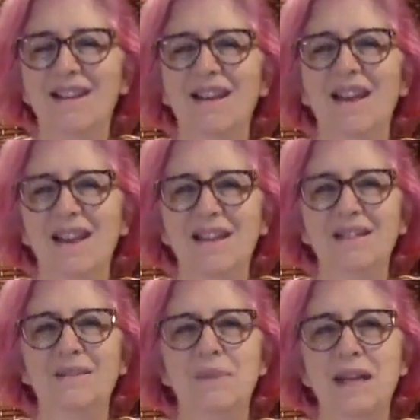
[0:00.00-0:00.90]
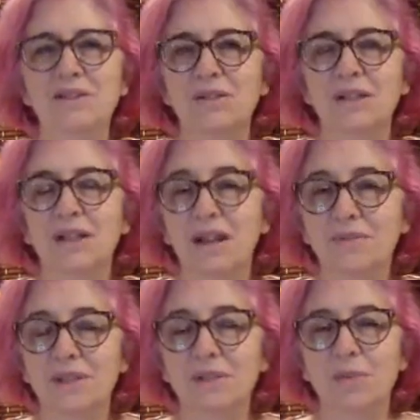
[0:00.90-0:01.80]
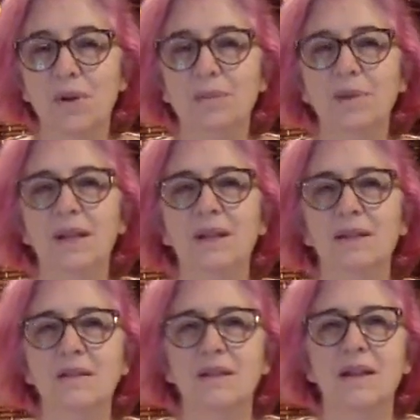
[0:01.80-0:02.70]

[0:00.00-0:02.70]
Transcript: And Master Lin loves this one because,